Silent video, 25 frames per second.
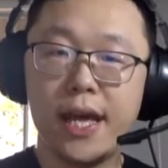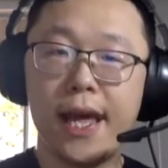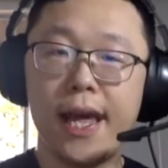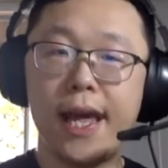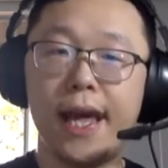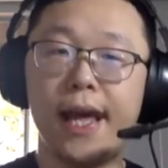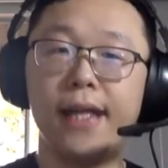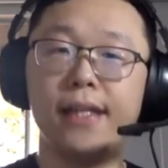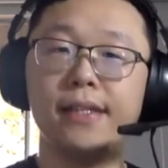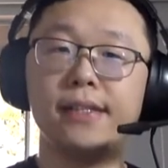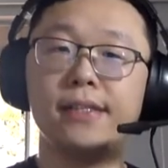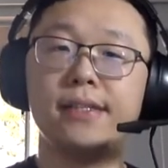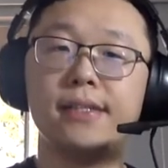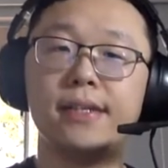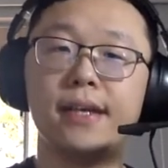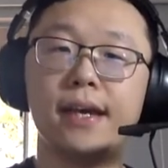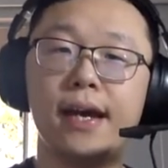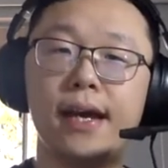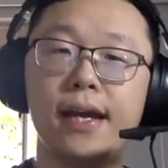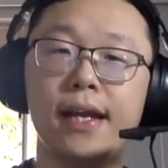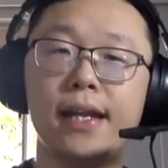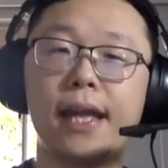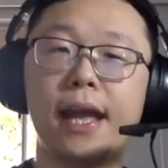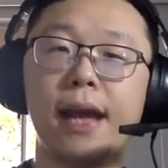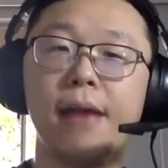and
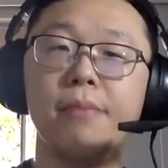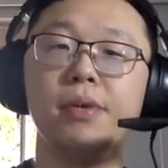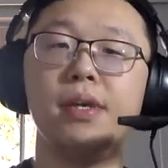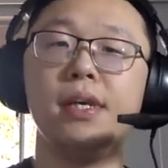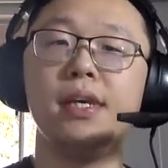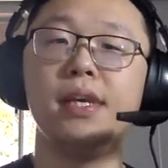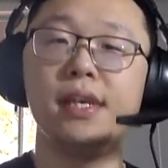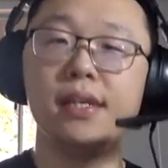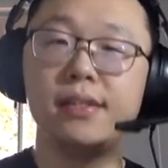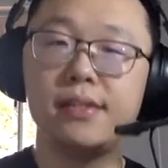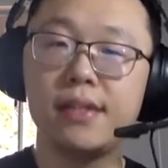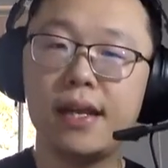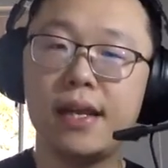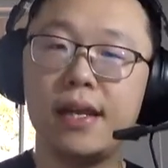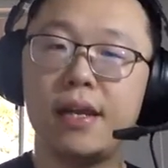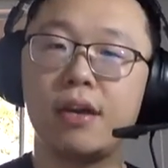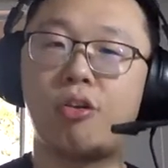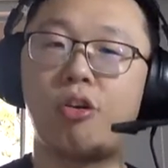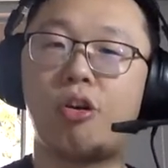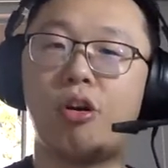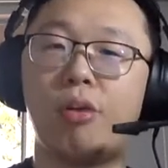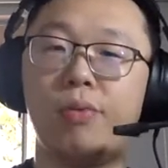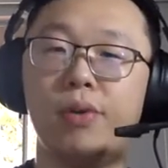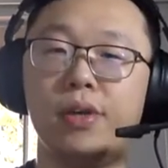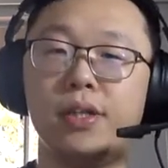it can be easily
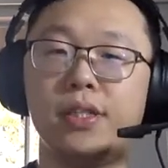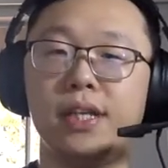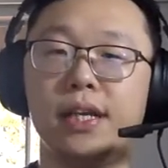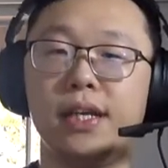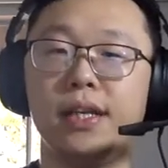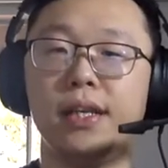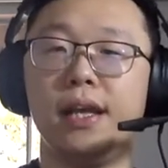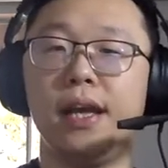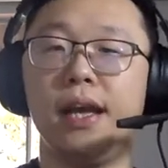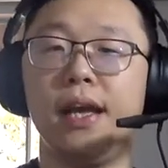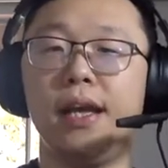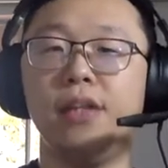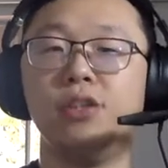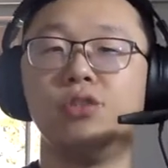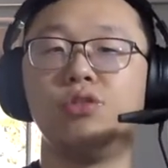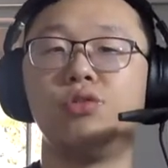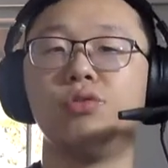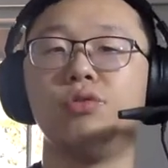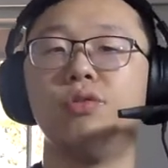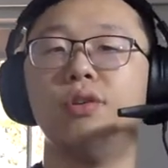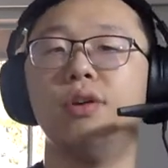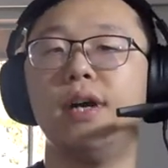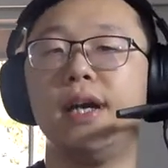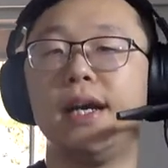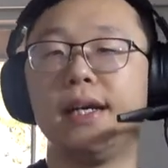incorporated
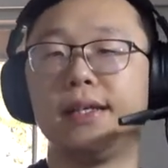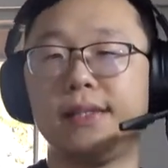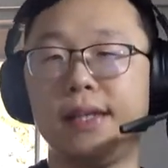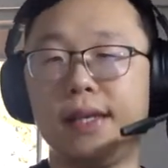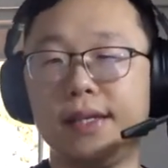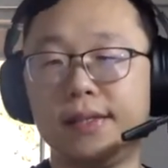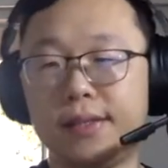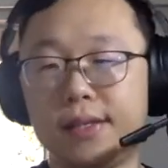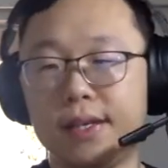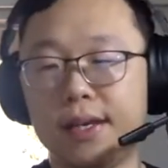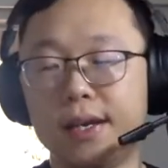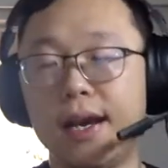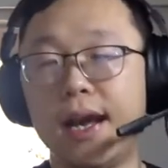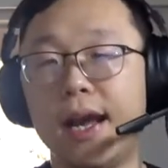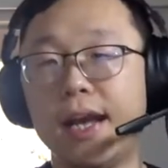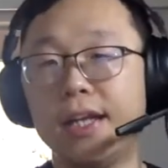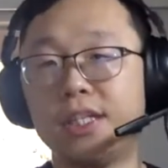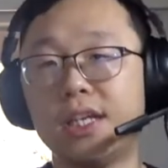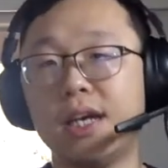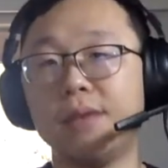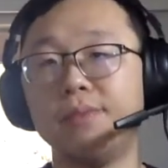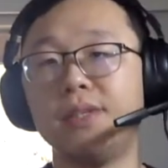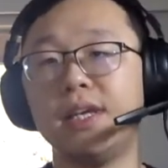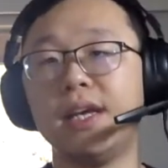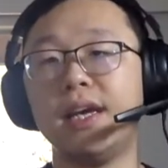into existing
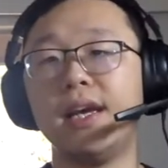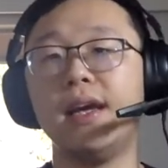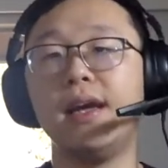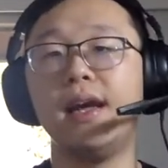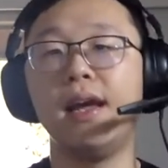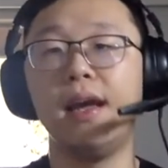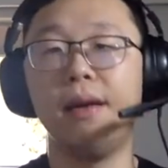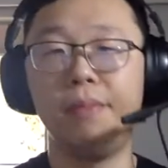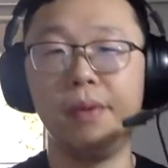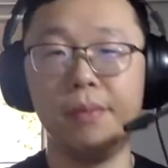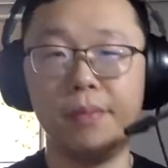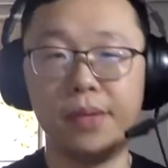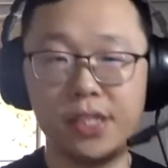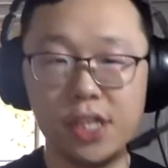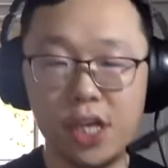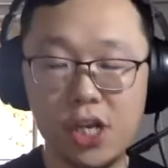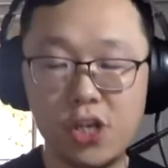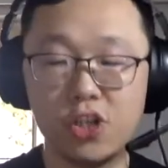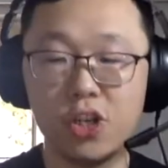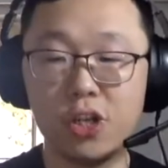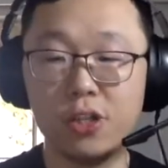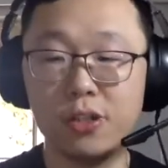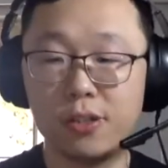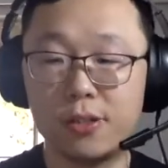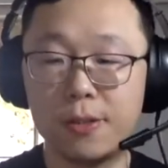HMC
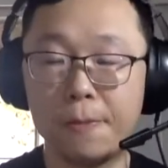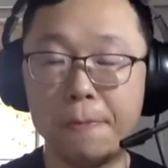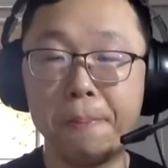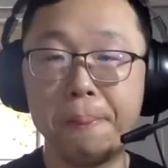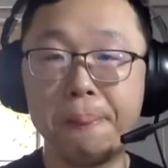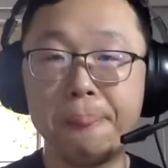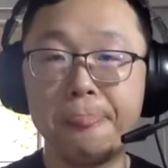implementations.